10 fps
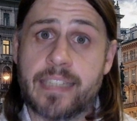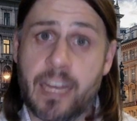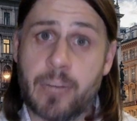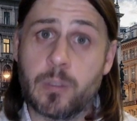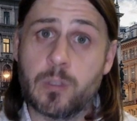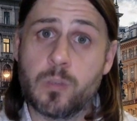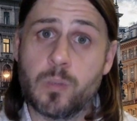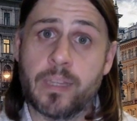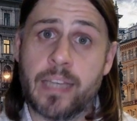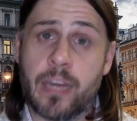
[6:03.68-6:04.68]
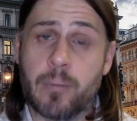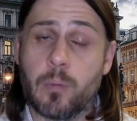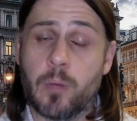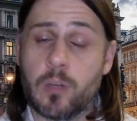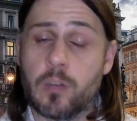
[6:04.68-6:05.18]
animals with the animal
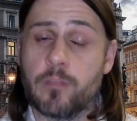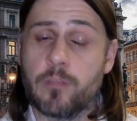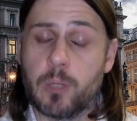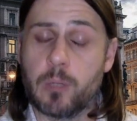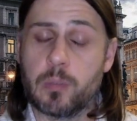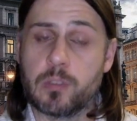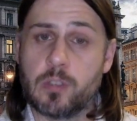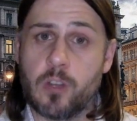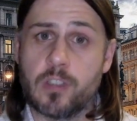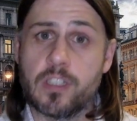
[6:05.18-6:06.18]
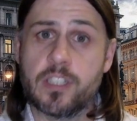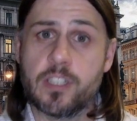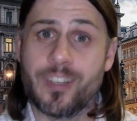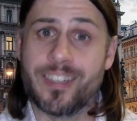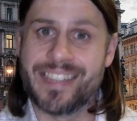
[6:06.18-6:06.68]
model of multiple sclerosis
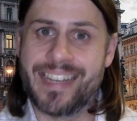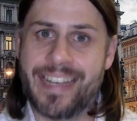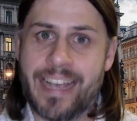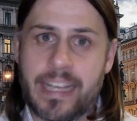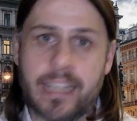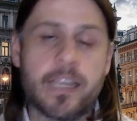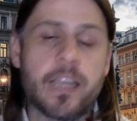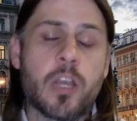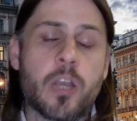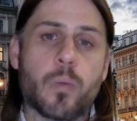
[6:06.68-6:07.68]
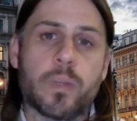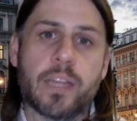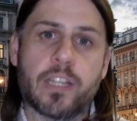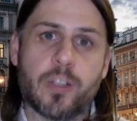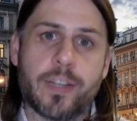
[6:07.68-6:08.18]
known as E A E, when
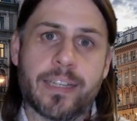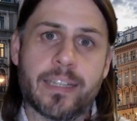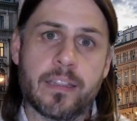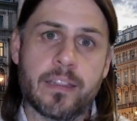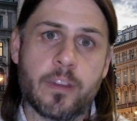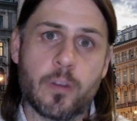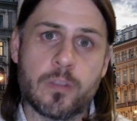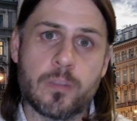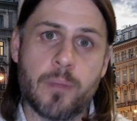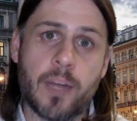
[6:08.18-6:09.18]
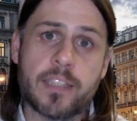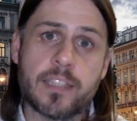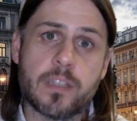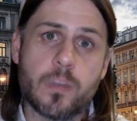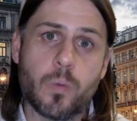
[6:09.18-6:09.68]
they treated it, those
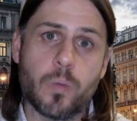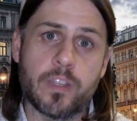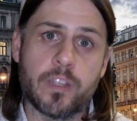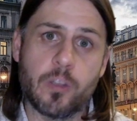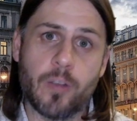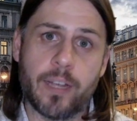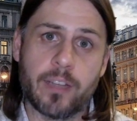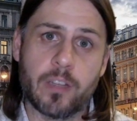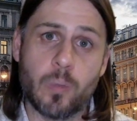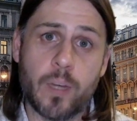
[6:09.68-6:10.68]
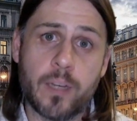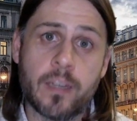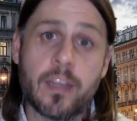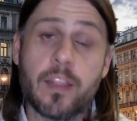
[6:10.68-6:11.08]
mice with Neuregulin one,